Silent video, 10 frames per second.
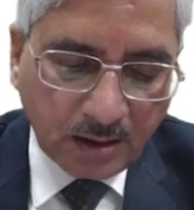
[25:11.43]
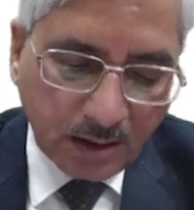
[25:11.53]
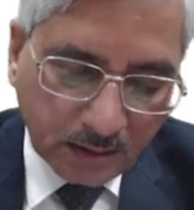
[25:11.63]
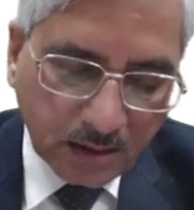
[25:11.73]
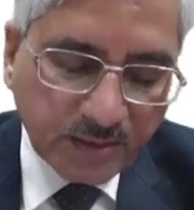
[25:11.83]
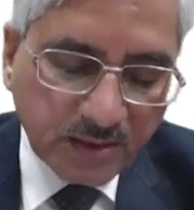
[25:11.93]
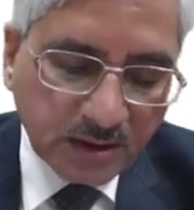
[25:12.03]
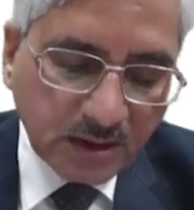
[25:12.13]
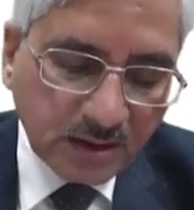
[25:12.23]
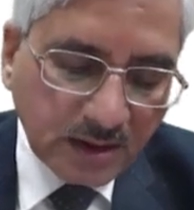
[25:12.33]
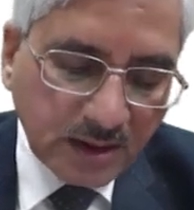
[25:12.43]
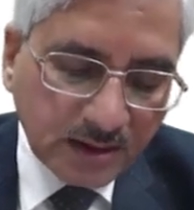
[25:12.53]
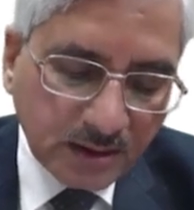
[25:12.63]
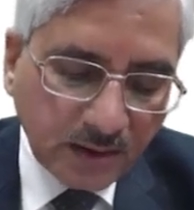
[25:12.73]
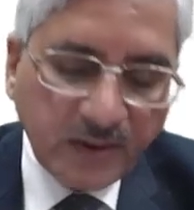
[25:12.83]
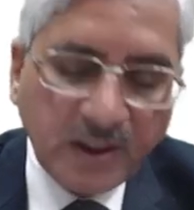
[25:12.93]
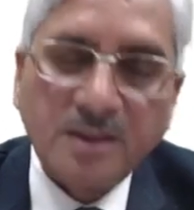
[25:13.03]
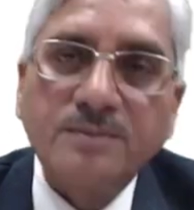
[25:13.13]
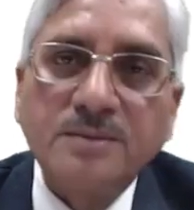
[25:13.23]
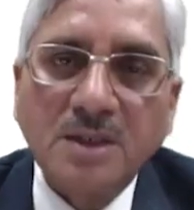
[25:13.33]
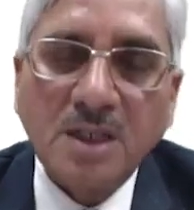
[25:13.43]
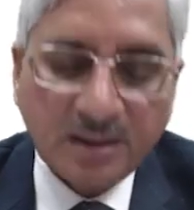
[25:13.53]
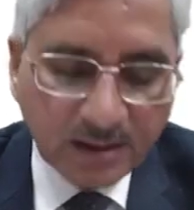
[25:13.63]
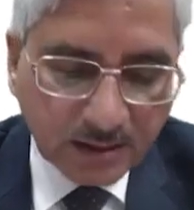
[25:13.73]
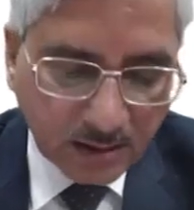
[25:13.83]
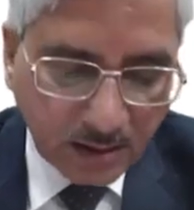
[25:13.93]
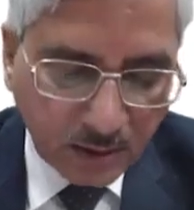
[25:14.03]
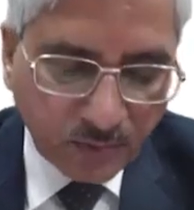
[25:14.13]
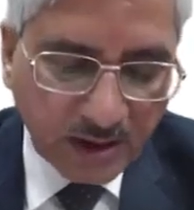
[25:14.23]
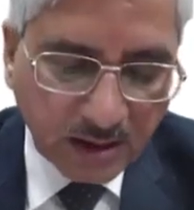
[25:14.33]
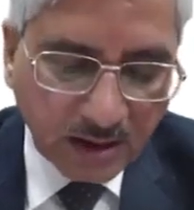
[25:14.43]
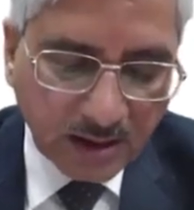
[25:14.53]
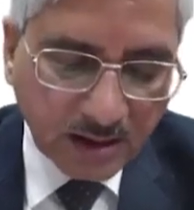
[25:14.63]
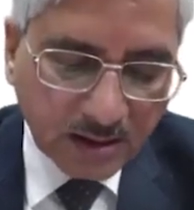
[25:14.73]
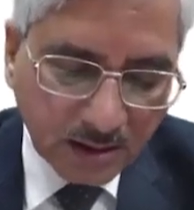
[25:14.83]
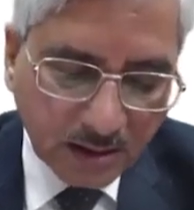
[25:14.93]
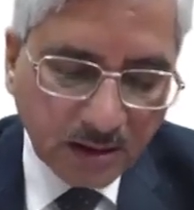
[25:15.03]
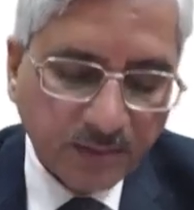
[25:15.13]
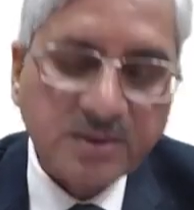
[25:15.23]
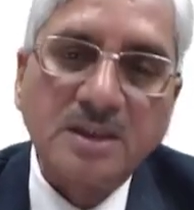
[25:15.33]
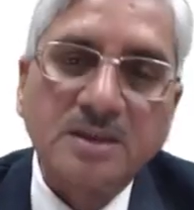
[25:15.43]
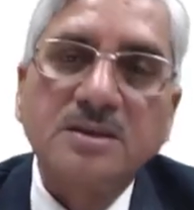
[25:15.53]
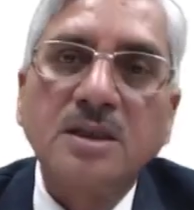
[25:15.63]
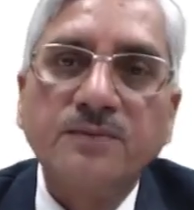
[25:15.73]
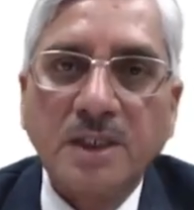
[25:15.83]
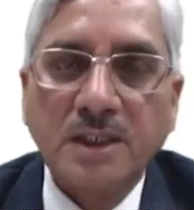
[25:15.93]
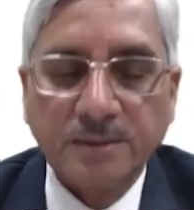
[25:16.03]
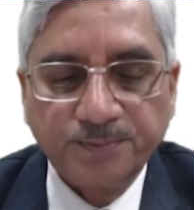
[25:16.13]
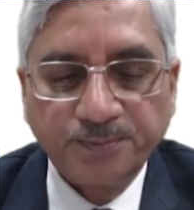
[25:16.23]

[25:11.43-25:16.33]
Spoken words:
it is less than 5, not necessarily numerical errors, it comes less than 5.